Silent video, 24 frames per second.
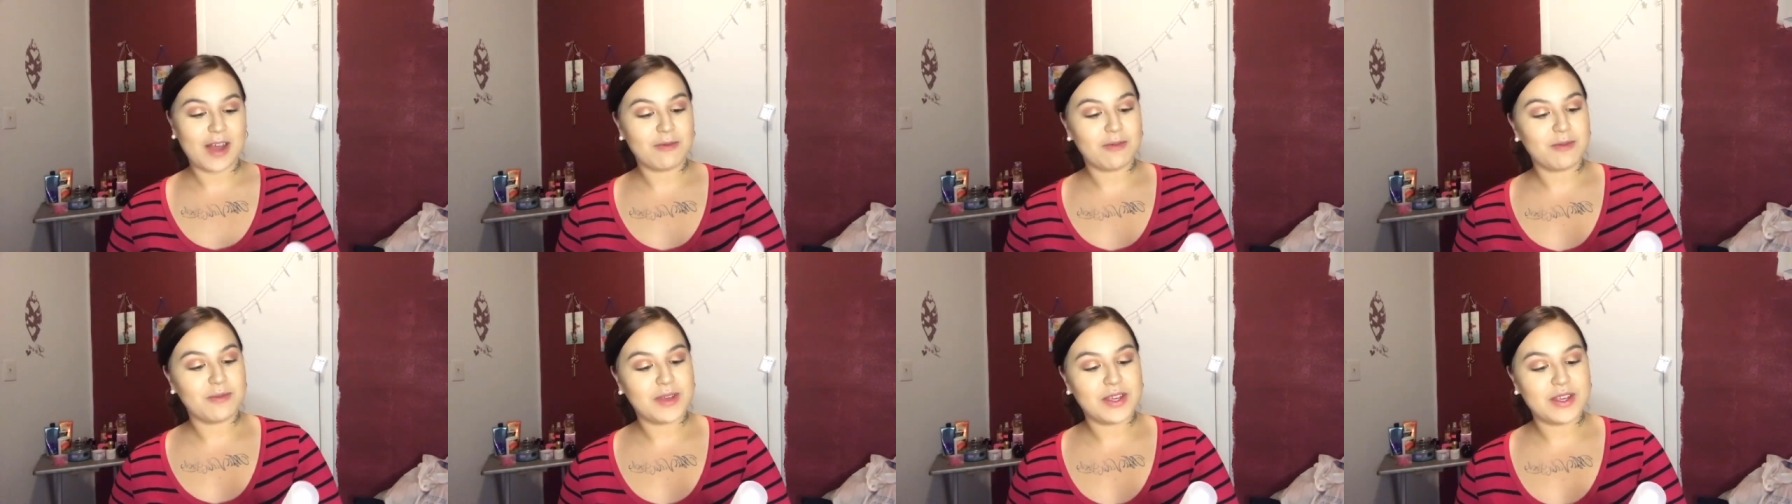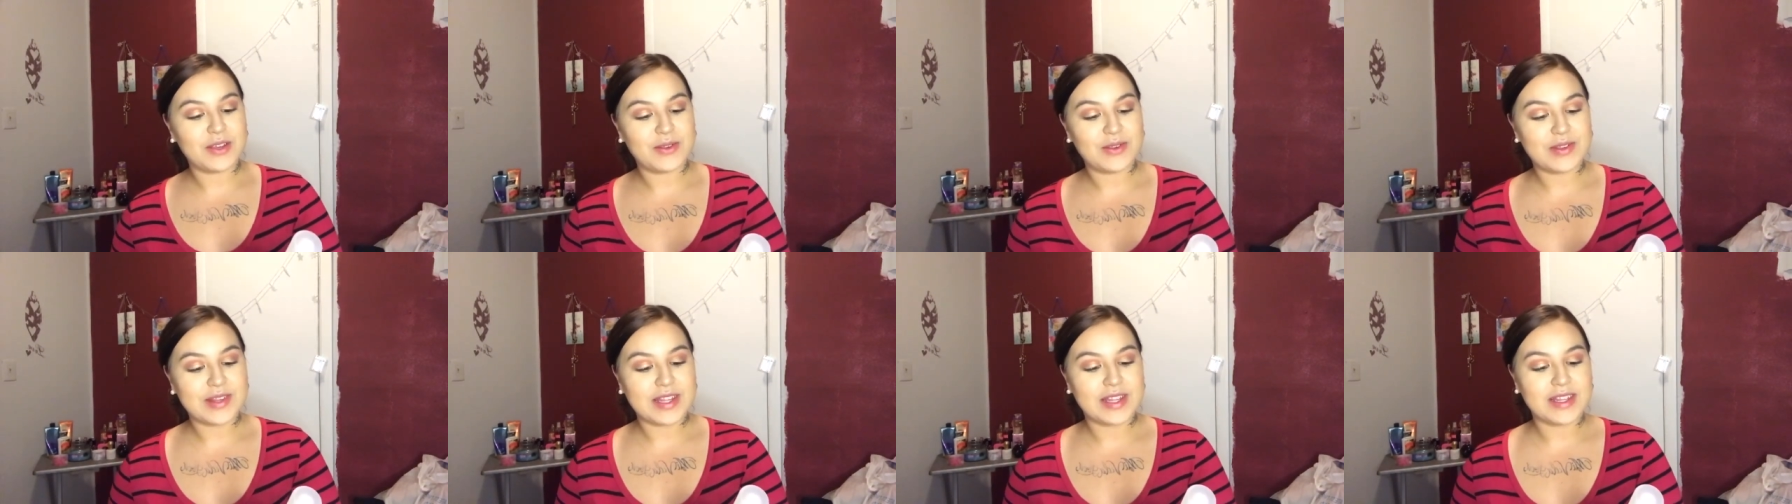I'm going to be
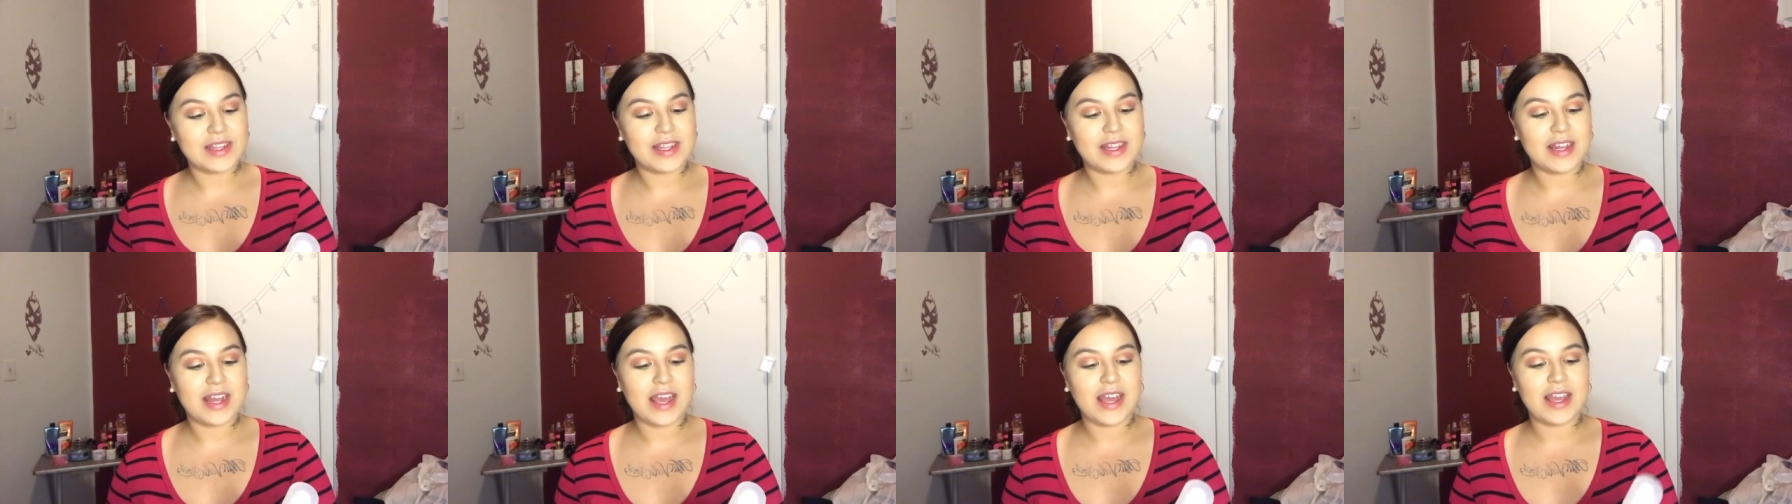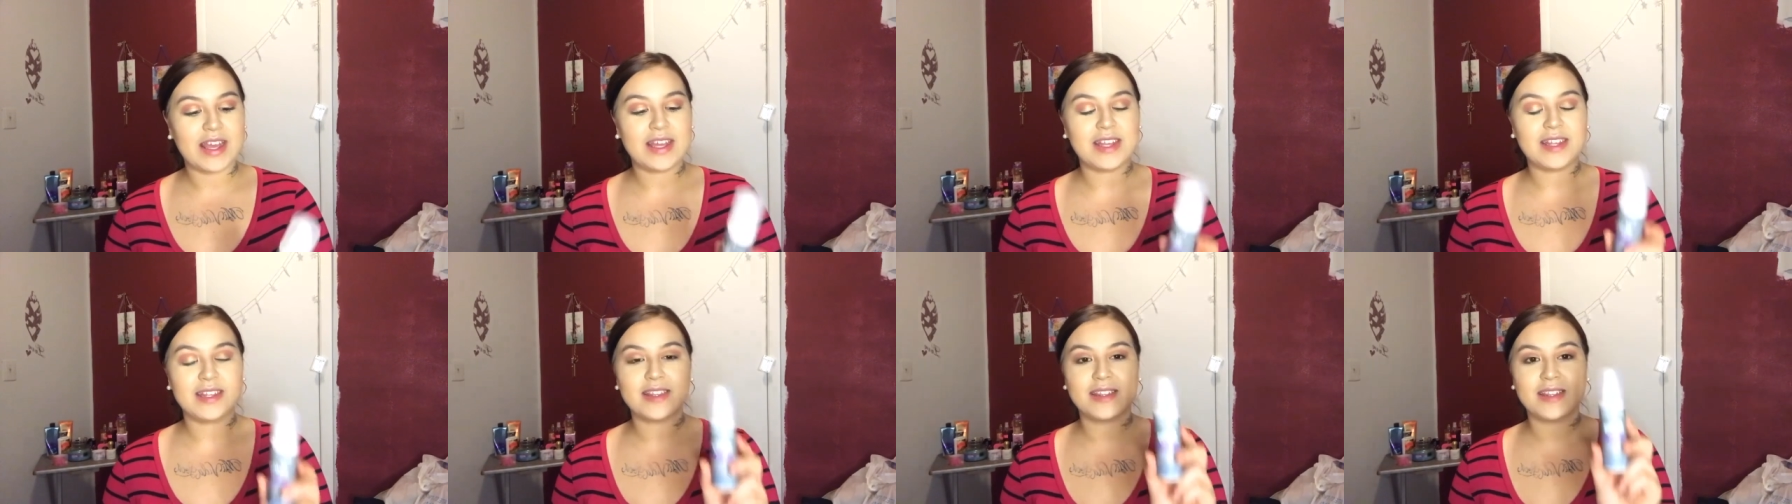using
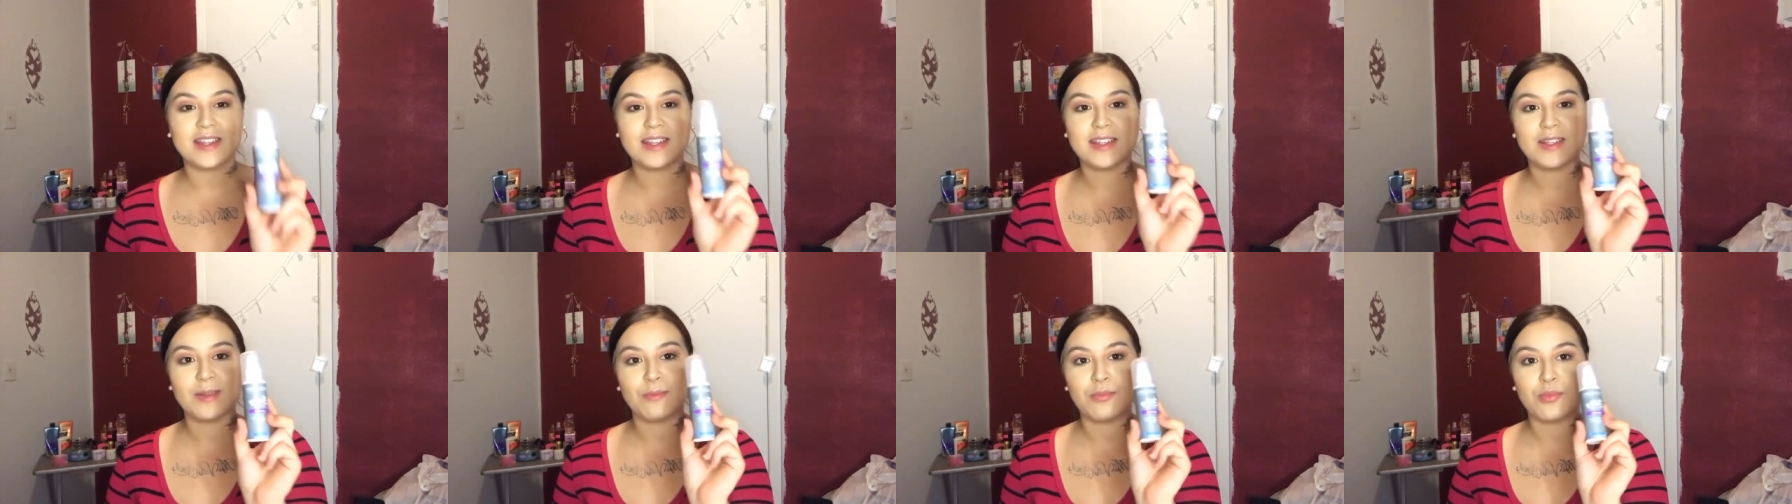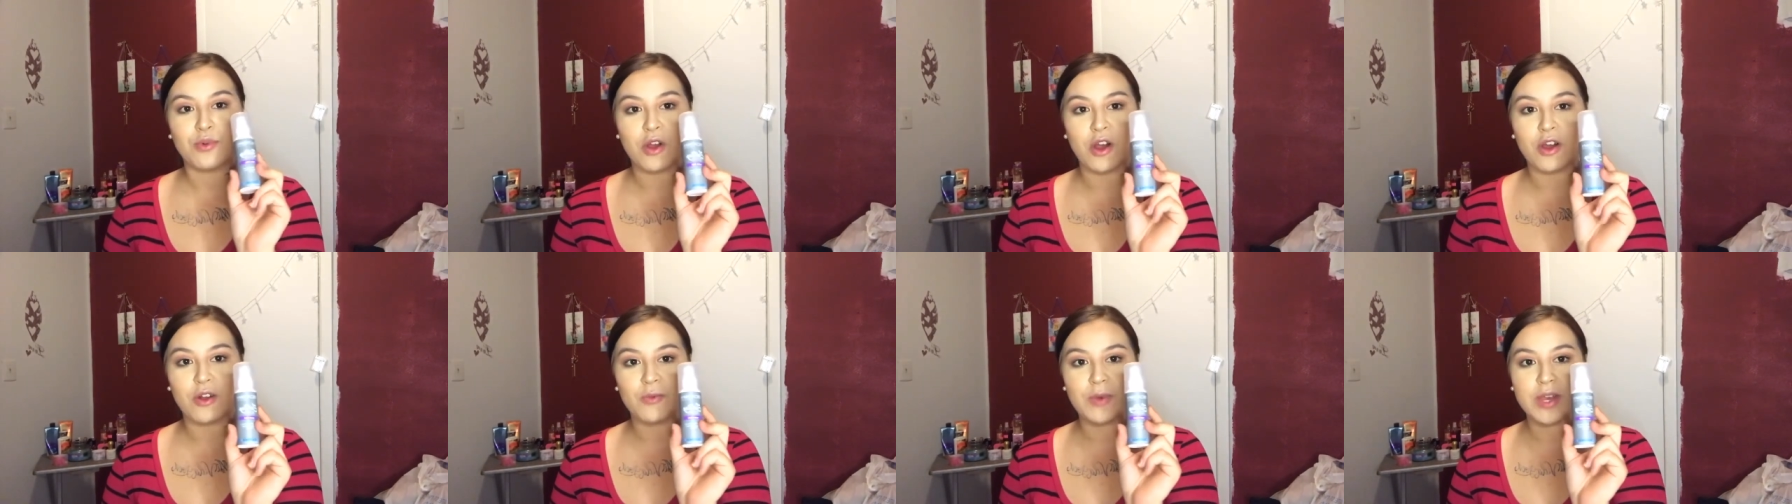today is this
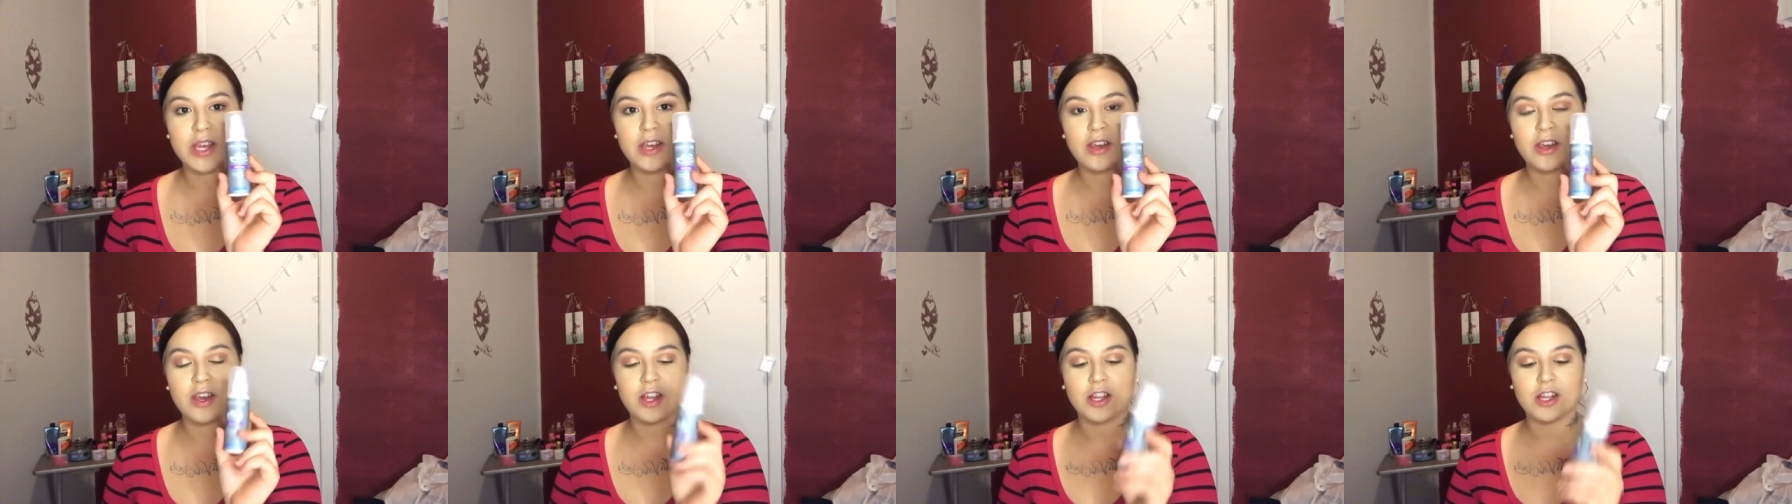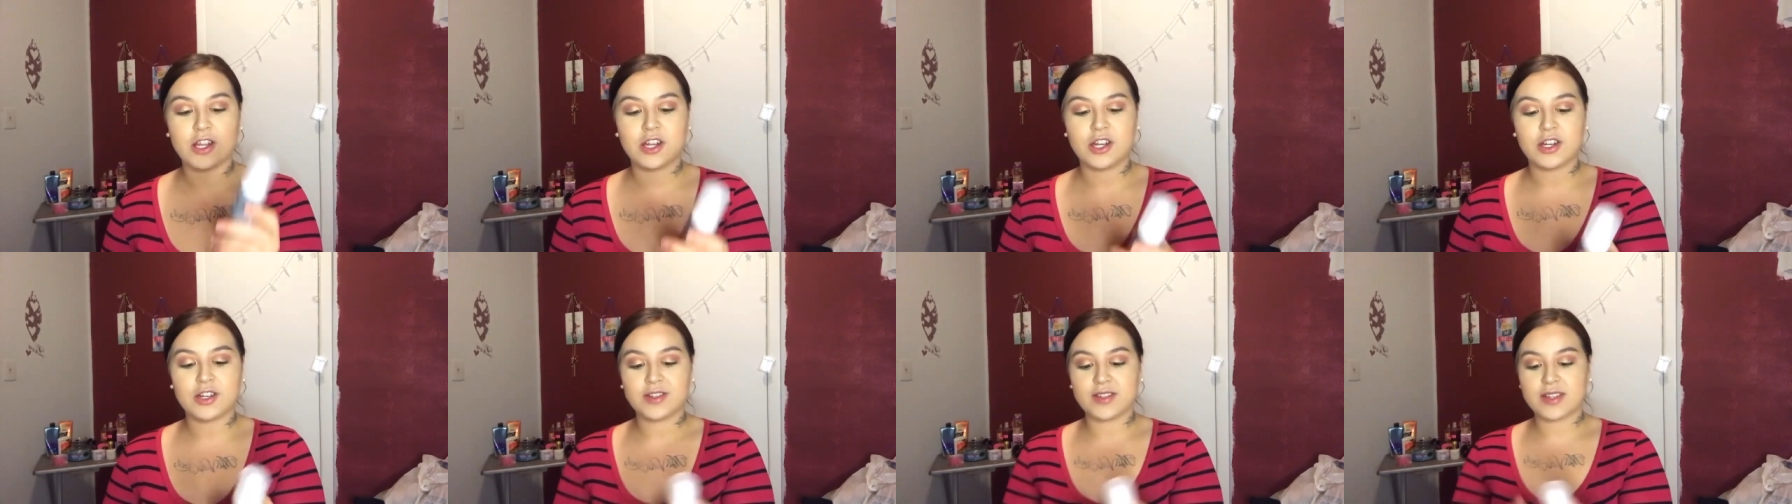Broadway
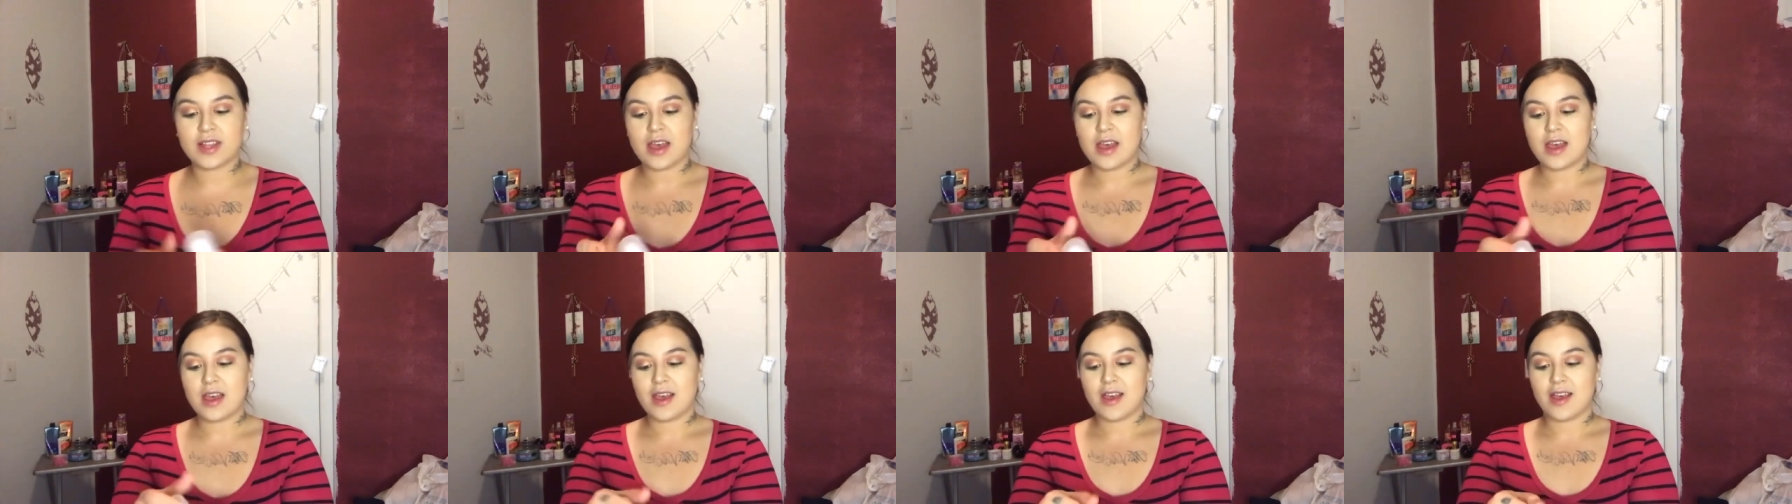Colors.